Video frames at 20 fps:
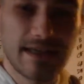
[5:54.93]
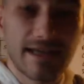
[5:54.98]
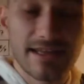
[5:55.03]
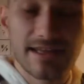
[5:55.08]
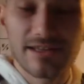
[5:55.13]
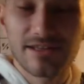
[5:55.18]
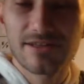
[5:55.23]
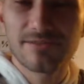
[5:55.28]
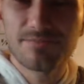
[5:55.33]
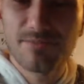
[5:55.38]

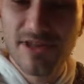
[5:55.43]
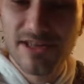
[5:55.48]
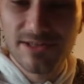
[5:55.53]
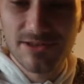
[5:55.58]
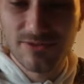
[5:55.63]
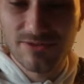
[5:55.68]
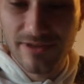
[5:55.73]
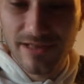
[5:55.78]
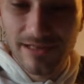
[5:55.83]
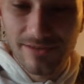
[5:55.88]
And you can
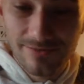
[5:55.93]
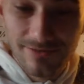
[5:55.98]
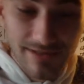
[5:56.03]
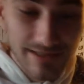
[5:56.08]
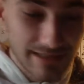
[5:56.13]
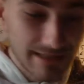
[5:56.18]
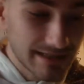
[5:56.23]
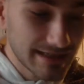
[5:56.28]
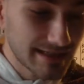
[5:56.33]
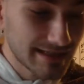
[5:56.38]
mess around with
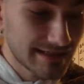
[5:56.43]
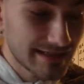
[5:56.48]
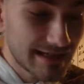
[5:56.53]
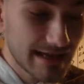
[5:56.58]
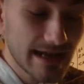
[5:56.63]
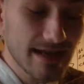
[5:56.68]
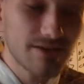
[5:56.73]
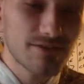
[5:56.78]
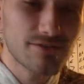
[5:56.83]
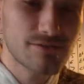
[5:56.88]
that, and
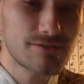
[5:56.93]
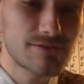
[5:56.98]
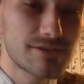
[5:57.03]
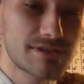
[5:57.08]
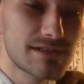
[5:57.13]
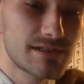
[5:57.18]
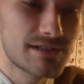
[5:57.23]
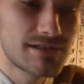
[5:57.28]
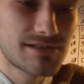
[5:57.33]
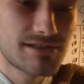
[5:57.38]
now
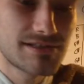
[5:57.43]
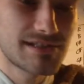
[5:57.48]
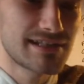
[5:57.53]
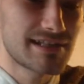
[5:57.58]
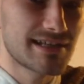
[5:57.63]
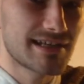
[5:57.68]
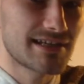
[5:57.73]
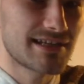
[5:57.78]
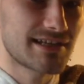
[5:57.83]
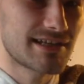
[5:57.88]
you
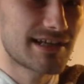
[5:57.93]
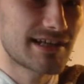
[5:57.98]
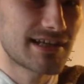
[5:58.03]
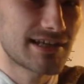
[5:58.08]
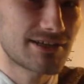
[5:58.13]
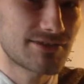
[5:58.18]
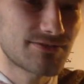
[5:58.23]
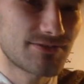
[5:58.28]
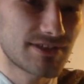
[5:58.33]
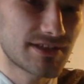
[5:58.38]
kind of
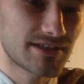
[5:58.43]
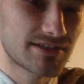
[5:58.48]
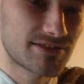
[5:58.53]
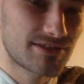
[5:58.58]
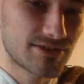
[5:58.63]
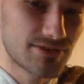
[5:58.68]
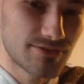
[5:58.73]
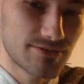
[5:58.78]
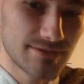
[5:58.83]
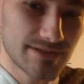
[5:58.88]
have like
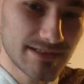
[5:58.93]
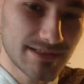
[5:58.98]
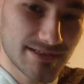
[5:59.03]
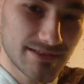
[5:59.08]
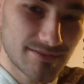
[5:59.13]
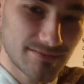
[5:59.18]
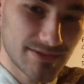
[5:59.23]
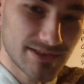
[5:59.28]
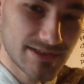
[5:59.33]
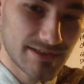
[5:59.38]
2
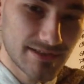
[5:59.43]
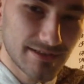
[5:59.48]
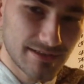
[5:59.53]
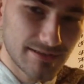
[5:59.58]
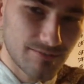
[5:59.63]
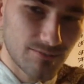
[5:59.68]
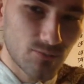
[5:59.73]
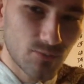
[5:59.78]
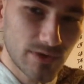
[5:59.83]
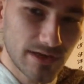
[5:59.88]
instruments that you
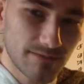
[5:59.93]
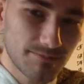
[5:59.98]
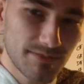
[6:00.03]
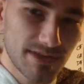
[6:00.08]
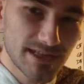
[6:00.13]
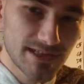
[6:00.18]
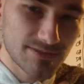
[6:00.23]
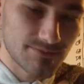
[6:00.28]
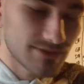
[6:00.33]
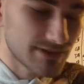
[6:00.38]
can
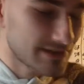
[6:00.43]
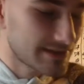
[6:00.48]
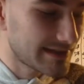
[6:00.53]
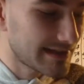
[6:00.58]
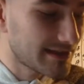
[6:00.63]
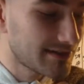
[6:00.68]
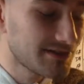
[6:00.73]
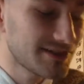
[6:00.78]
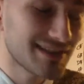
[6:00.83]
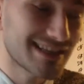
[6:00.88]
mess with.
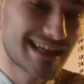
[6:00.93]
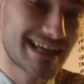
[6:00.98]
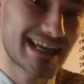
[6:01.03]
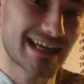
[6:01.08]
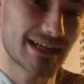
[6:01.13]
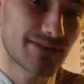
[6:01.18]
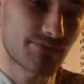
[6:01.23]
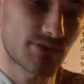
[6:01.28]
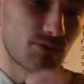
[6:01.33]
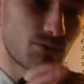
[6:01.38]
Now you can
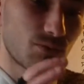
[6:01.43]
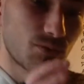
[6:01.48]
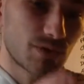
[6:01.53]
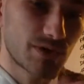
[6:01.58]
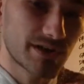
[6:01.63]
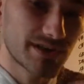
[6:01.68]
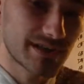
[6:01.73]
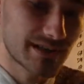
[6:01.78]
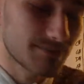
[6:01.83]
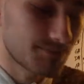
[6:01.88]
have a
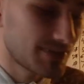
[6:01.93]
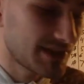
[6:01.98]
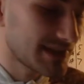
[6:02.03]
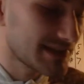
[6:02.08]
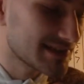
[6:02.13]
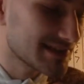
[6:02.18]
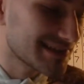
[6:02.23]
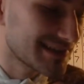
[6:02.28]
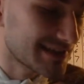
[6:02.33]
working bass